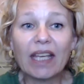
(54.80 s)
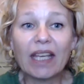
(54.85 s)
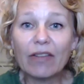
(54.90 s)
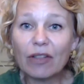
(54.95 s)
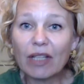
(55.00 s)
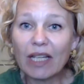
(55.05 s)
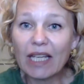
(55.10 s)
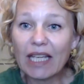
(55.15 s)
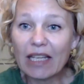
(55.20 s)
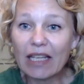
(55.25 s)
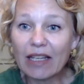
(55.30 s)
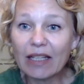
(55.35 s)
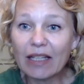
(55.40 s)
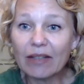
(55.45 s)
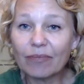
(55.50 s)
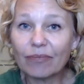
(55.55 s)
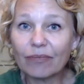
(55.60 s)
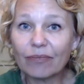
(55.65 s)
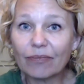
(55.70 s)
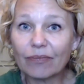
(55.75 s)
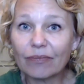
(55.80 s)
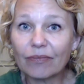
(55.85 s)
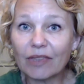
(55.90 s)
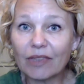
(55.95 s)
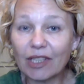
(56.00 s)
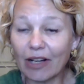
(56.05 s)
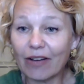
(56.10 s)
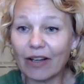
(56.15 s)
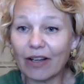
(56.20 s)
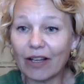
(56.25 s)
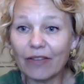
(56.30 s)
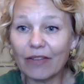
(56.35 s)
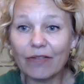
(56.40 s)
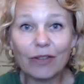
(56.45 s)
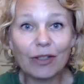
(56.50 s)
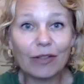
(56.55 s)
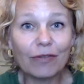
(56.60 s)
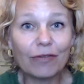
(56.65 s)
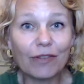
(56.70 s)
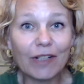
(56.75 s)
If you're here
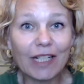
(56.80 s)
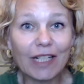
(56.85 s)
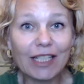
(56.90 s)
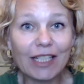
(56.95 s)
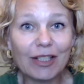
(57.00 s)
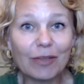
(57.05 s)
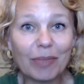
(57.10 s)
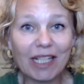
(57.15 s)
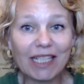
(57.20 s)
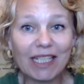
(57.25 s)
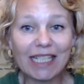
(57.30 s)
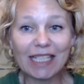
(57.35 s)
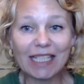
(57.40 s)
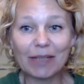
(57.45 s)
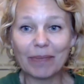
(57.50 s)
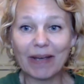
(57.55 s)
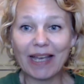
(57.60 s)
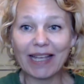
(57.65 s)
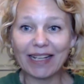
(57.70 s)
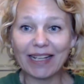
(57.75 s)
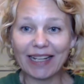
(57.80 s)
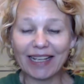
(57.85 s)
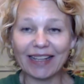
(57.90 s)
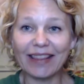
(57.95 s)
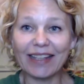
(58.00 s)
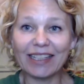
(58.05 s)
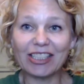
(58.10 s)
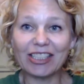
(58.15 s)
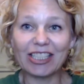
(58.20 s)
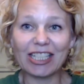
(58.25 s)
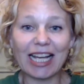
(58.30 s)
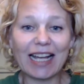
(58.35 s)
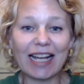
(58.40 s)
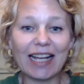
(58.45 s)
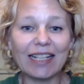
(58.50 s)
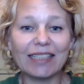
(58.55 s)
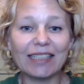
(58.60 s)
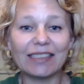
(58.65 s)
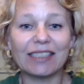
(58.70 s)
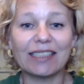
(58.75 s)
live, you're free to participate in the
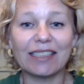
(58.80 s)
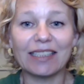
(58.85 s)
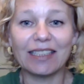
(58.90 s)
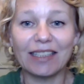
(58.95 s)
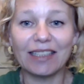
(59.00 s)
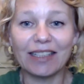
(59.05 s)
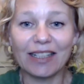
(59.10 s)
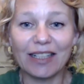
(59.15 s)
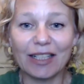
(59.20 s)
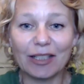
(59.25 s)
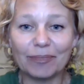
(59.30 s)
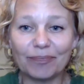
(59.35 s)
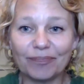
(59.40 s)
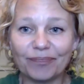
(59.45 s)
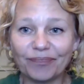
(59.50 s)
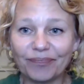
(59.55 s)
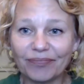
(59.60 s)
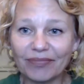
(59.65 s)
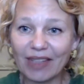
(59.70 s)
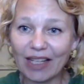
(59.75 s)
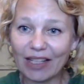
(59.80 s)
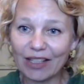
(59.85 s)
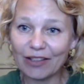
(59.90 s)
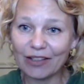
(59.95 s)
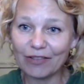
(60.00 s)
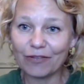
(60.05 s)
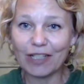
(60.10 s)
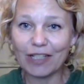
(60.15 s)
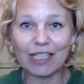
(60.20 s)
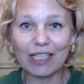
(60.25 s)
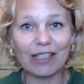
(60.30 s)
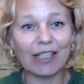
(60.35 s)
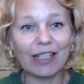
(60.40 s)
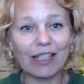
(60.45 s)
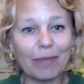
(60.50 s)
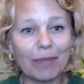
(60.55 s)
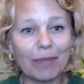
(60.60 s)
chat. You're free to